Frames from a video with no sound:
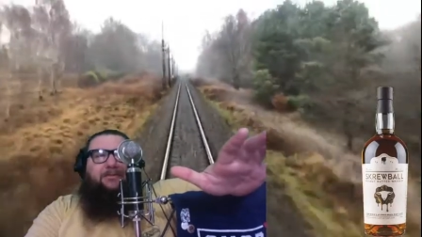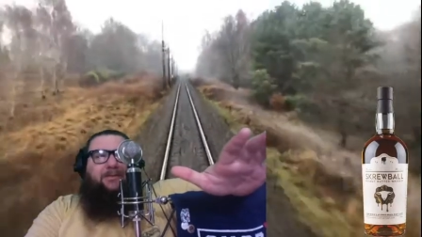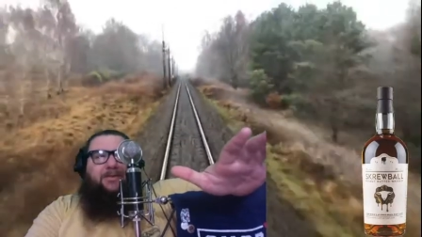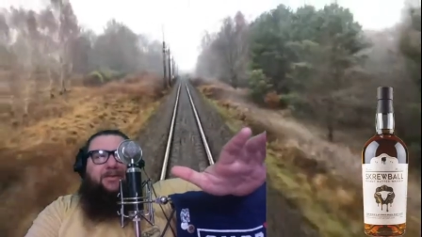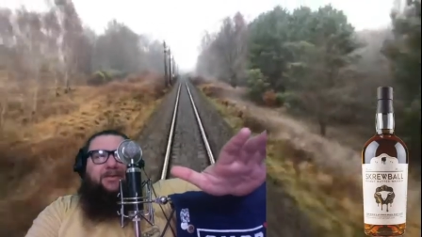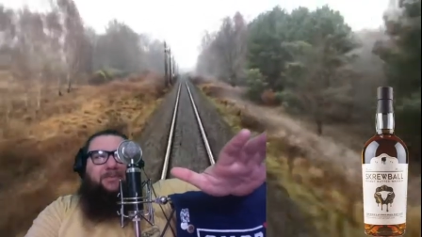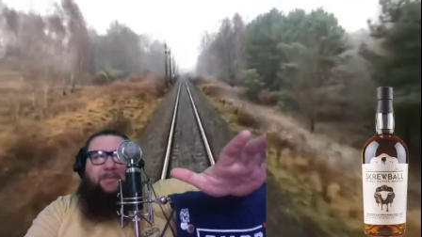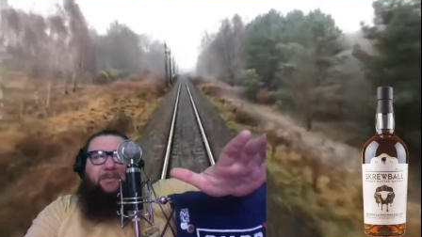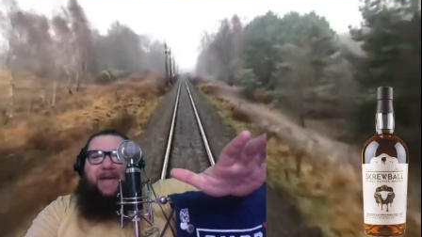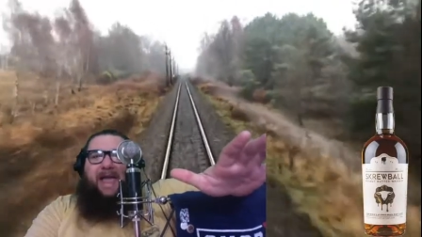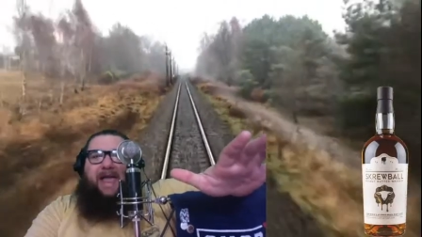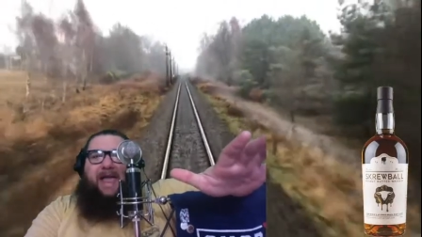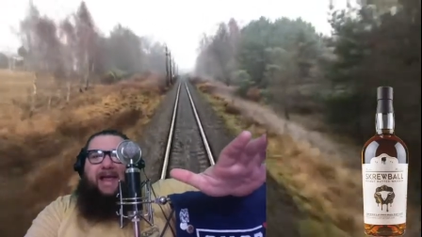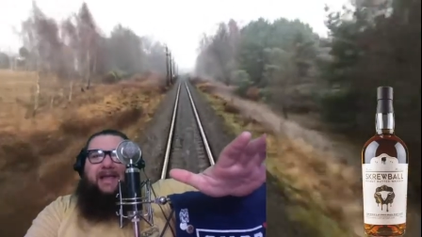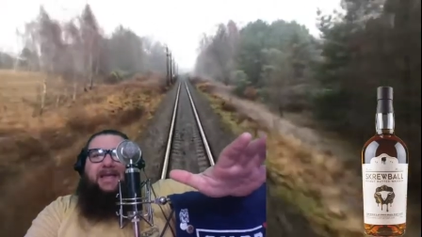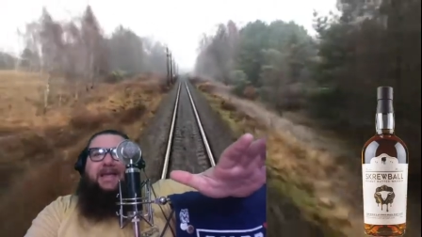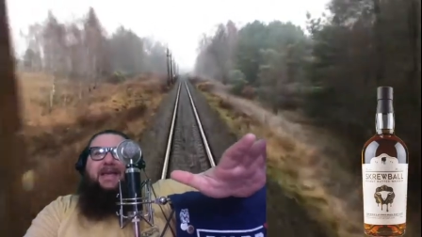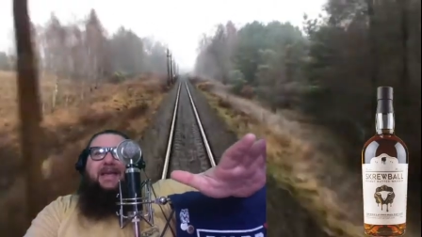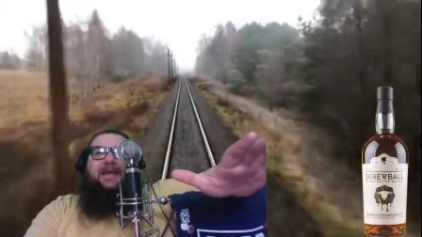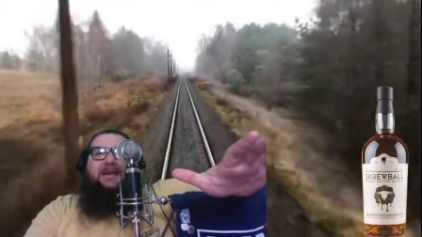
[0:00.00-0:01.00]
on the back
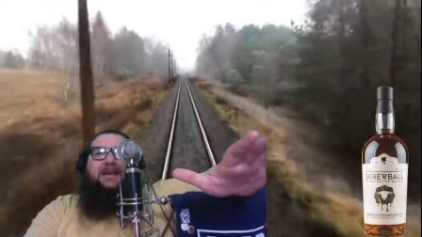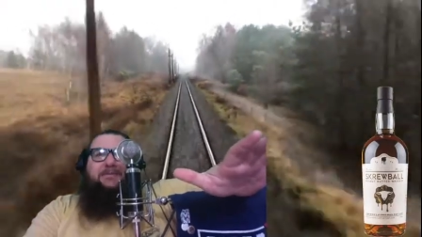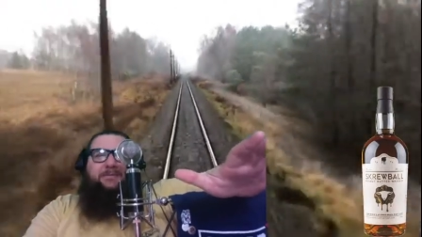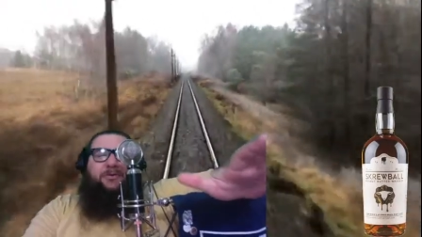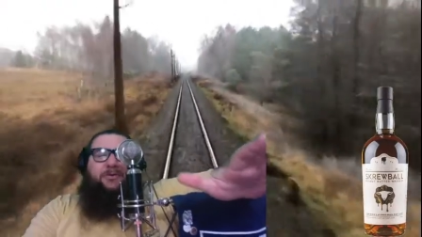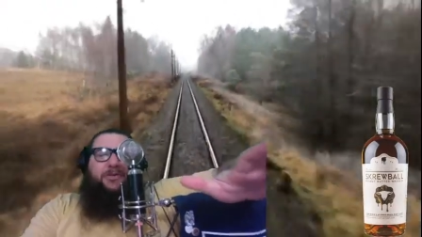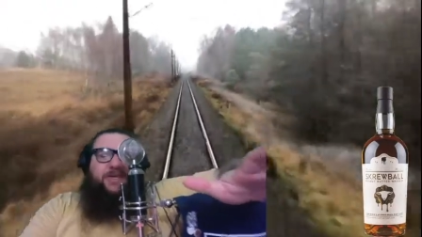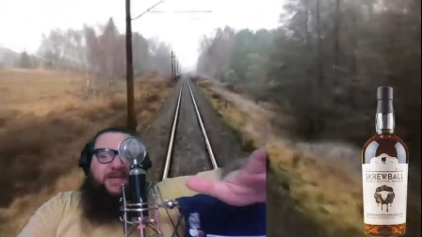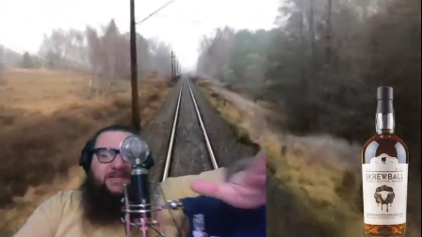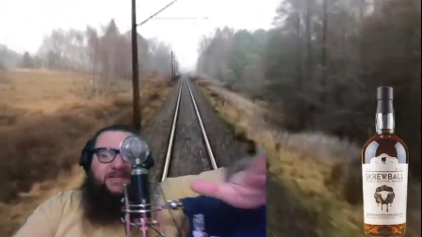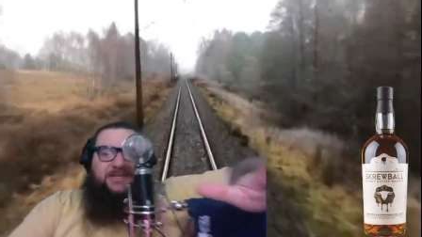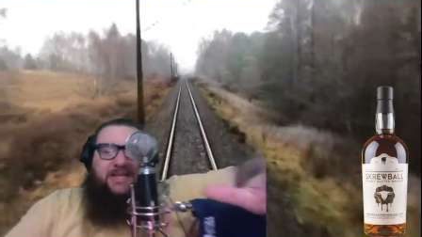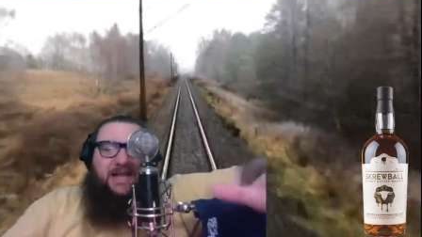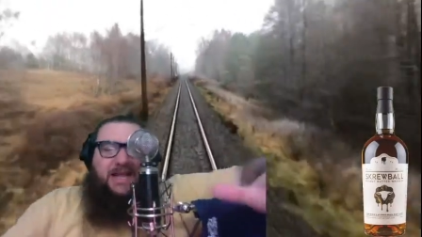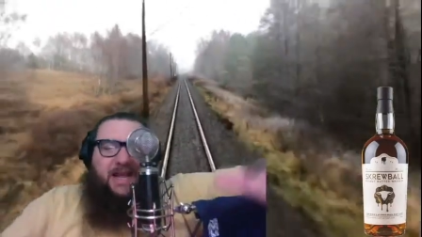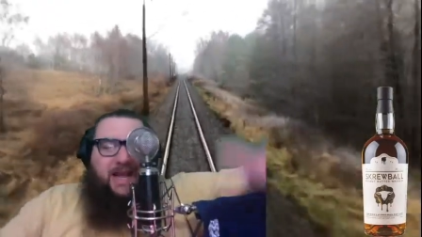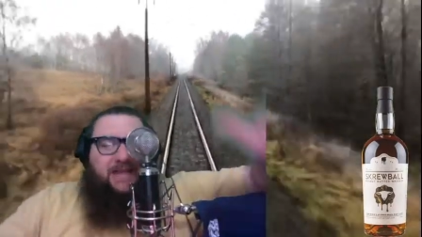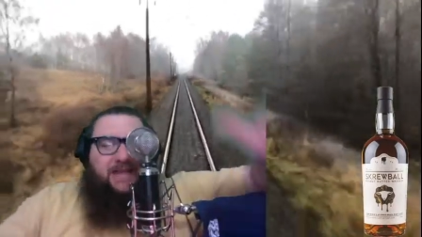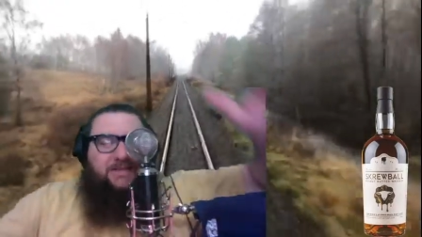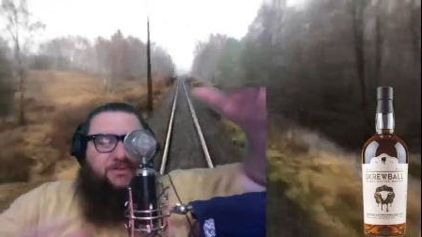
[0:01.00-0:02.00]
for this,
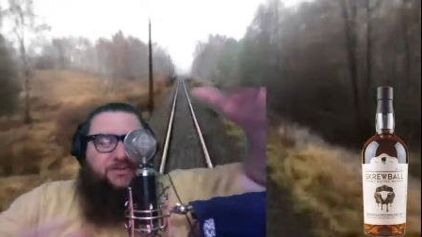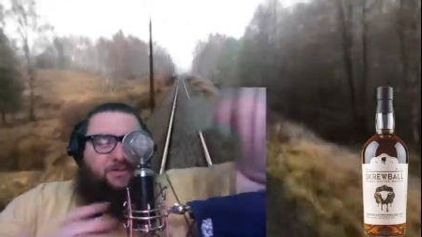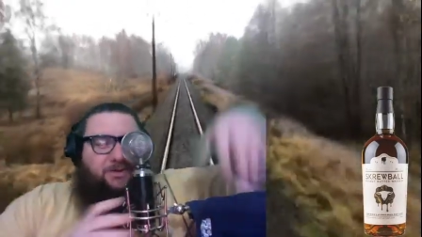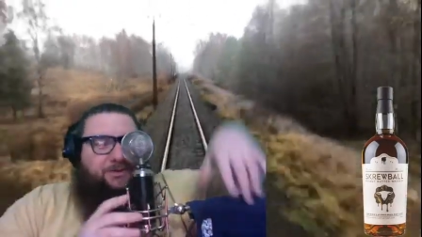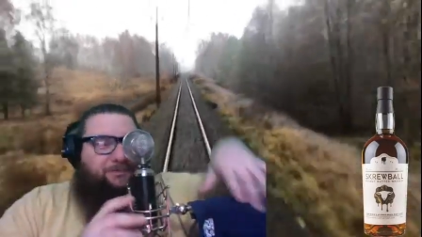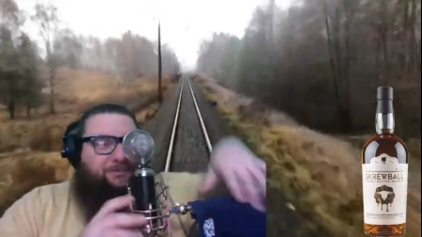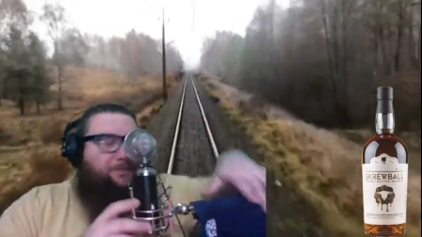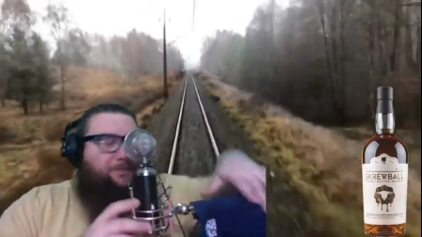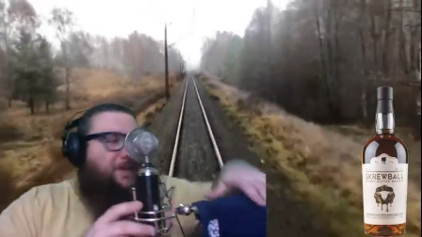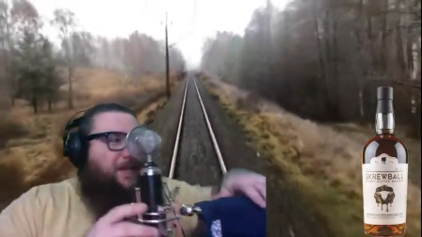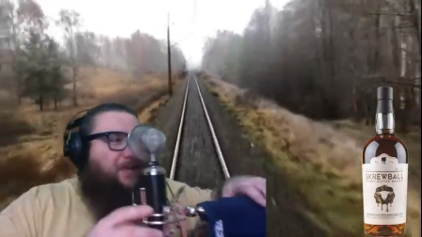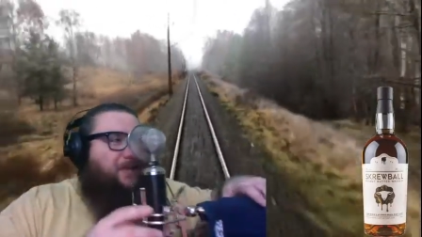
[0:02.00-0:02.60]
I just want to be